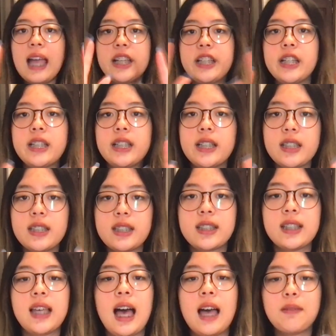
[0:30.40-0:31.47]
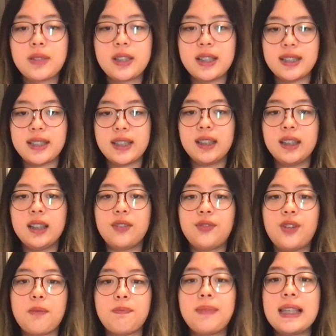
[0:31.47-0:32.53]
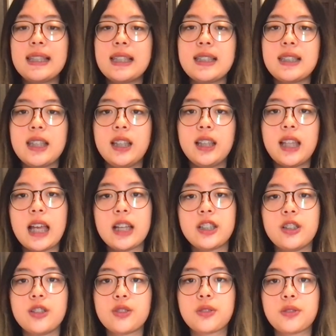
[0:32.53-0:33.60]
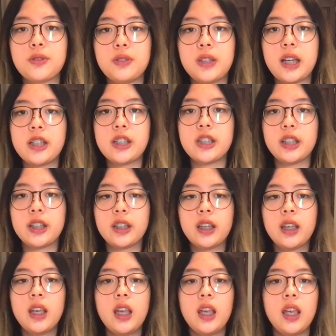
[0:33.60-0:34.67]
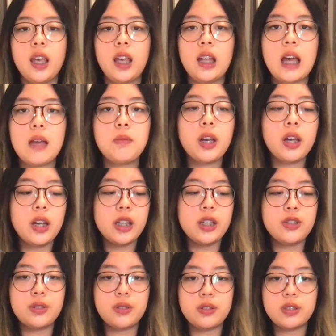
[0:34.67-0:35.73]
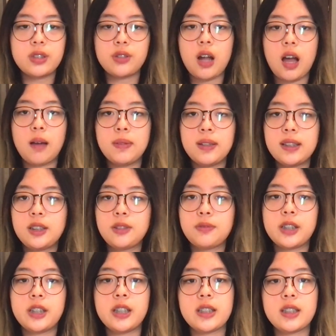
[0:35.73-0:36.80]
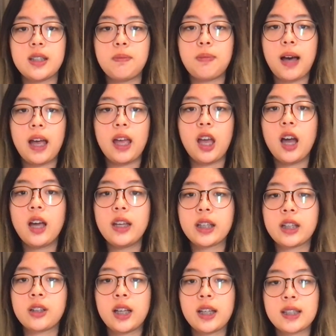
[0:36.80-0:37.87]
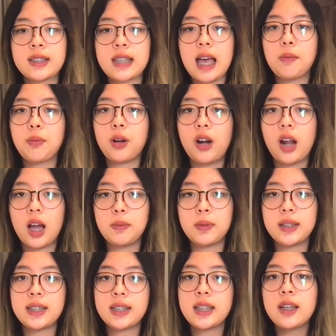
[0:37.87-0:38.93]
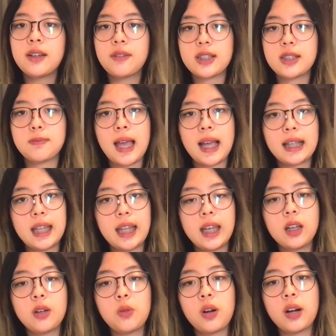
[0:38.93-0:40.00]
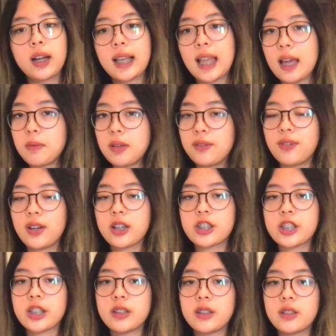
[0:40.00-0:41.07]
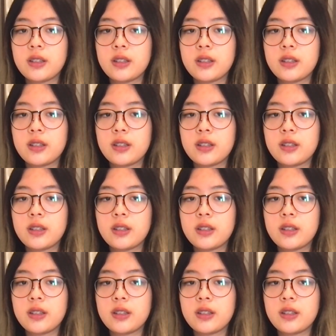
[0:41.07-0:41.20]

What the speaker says: judges, I'm Ke Xingle from Basis International School Nanjing, and I'm gonna introduce a robot which is a Bionic Hexapod robot with magnetic work climbing function.